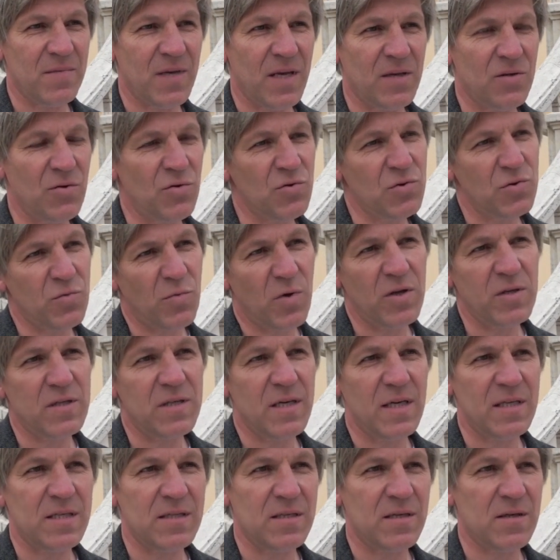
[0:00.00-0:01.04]
they don't
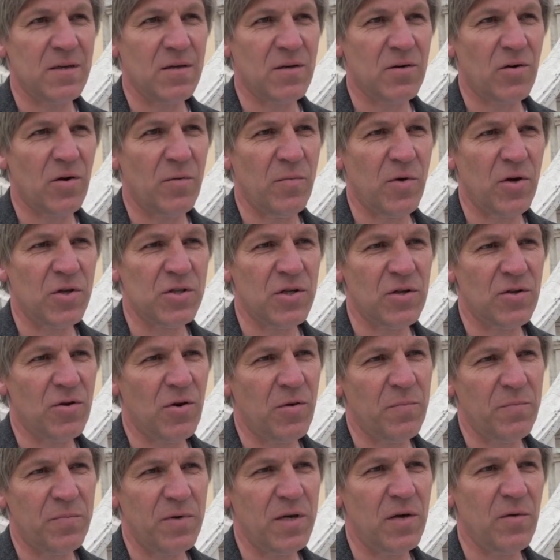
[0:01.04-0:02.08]
want that a commercial
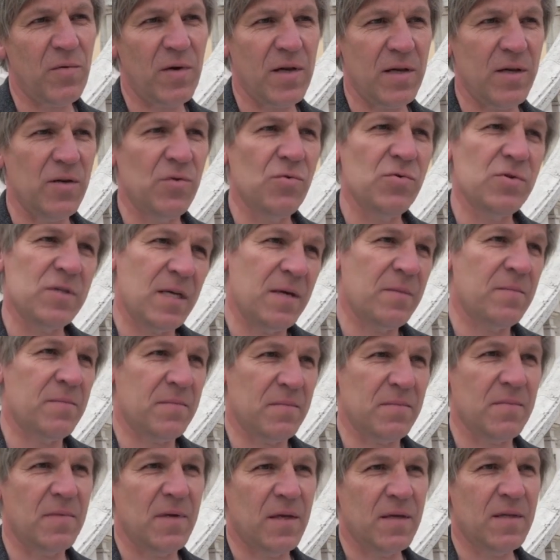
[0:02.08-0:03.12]
company will use
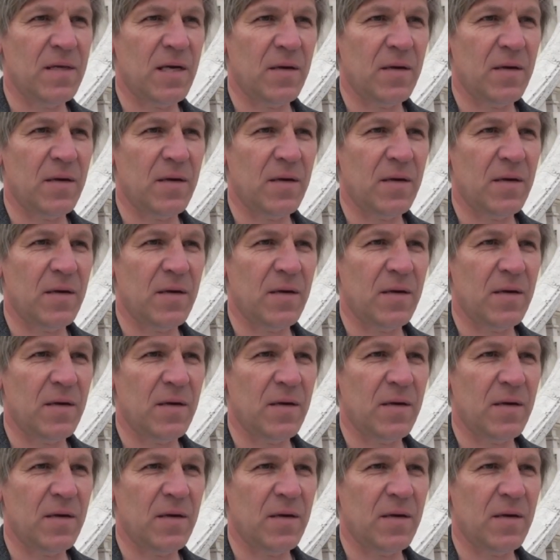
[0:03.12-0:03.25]
them,